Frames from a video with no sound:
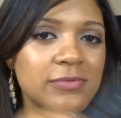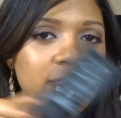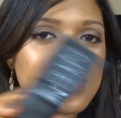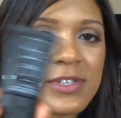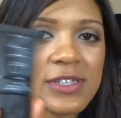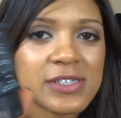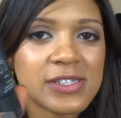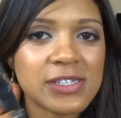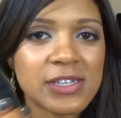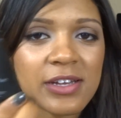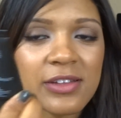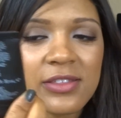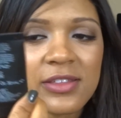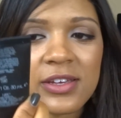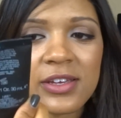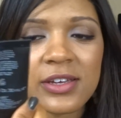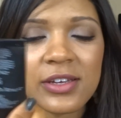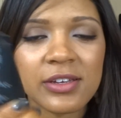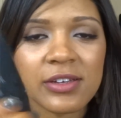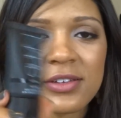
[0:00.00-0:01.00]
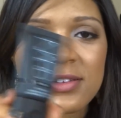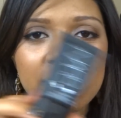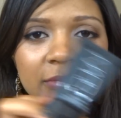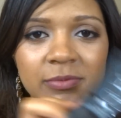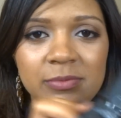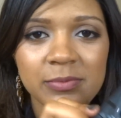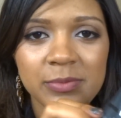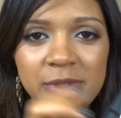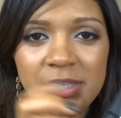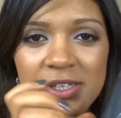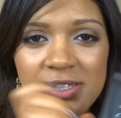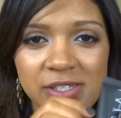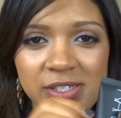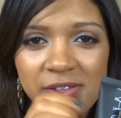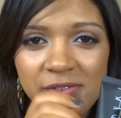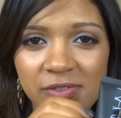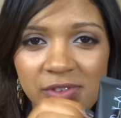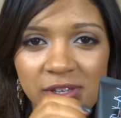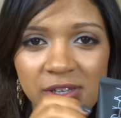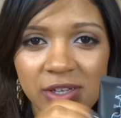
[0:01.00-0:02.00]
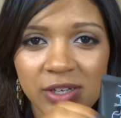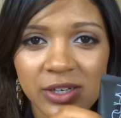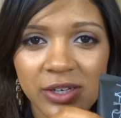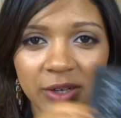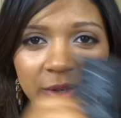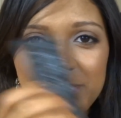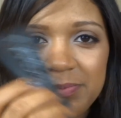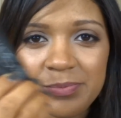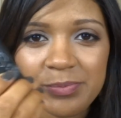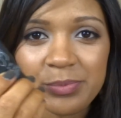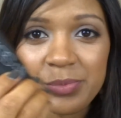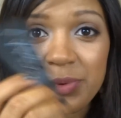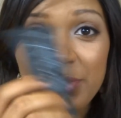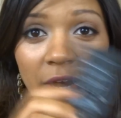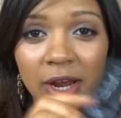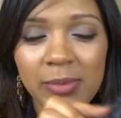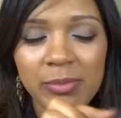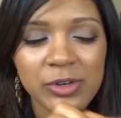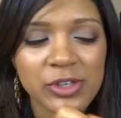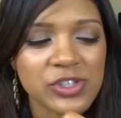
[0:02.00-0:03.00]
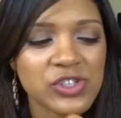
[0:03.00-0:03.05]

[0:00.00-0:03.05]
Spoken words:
it's nothing because of the primer.